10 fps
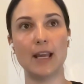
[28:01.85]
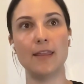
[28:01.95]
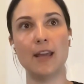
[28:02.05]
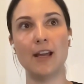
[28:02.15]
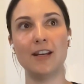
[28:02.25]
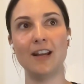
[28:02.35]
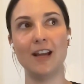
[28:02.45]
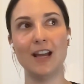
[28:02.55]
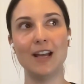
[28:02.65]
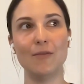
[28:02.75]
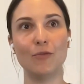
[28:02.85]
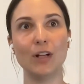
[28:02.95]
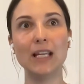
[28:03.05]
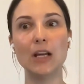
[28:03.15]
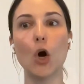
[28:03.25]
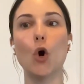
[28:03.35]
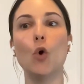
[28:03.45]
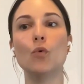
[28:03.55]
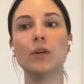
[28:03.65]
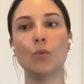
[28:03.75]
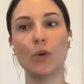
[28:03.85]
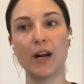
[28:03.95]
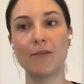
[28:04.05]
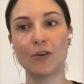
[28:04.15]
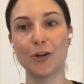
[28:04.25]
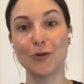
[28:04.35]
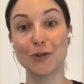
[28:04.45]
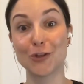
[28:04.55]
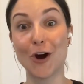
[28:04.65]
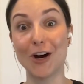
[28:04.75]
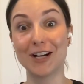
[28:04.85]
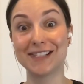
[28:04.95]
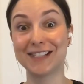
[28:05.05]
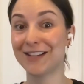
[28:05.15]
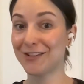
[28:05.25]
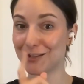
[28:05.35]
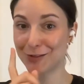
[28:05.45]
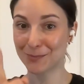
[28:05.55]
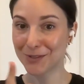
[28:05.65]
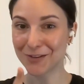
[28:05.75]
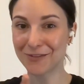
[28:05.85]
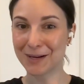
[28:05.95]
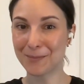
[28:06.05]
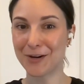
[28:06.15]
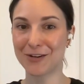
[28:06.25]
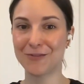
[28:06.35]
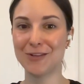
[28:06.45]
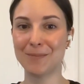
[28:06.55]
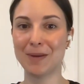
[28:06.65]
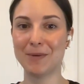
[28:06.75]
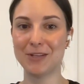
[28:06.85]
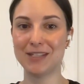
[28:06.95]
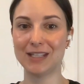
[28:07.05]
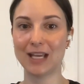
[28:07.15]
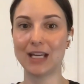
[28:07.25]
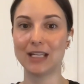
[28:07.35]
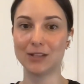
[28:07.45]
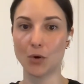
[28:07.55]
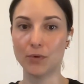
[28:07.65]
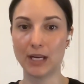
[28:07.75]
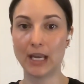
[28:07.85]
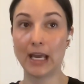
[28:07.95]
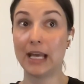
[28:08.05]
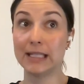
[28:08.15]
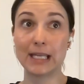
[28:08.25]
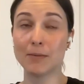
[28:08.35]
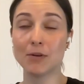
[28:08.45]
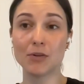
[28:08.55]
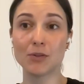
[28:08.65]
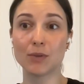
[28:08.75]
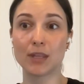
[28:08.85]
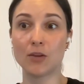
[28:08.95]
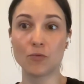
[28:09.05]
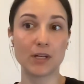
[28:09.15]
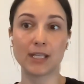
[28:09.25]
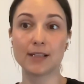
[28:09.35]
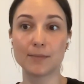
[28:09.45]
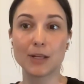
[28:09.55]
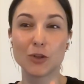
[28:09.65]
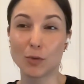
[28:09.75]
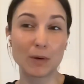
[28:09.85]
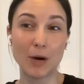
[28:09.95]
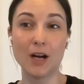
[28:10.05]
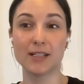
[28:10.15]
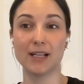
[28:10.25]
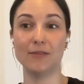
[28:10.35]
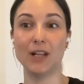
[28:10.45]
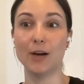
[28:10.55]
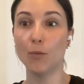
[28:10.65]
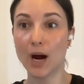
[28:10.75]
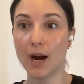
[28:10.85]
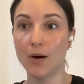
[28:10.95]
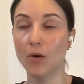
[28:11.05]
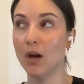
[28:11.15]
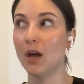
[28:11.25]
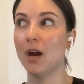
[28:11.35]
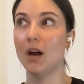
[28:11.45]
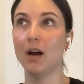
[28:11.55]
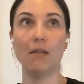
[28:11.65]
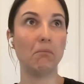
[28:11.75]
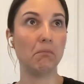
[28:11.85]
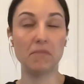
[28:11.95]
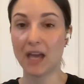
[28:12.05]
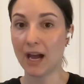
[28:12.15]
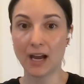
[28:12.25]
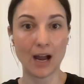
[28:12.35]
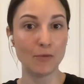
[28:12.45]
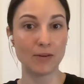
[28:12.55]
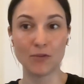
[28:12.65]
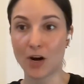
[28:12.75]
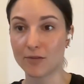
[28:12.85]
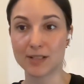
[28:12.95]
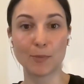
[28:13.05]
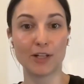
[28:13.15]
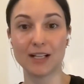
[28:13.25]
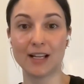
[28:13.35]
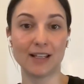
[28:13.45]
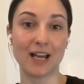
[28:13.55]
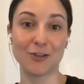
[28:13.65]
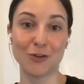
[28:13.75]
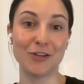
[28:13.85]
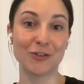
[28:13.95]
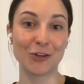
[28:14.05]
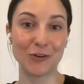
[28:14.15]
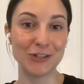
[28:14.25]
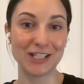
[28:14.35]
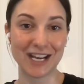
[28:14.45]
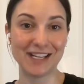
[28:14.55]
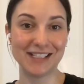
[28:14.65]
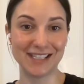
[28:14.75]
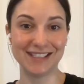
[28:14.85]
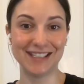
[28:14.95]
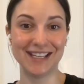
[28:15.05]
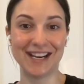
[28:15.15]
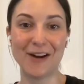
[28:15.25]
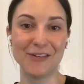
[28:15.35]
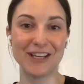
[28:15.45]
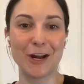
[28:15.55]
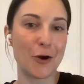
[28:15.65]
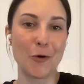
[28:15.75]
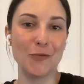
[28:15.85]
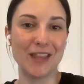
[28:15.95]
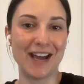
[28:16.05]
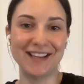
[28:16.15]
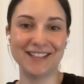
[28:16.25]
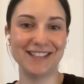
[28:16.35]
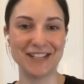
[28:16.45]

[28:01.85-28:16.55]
and then really own whatever you saw because it's not just observing a part of you that maybe you didn't like, it's owning it. And same goes with noticing something super positive, like, wow, that I would have not responded like that 2 years ago, and today I did. And how can I own that?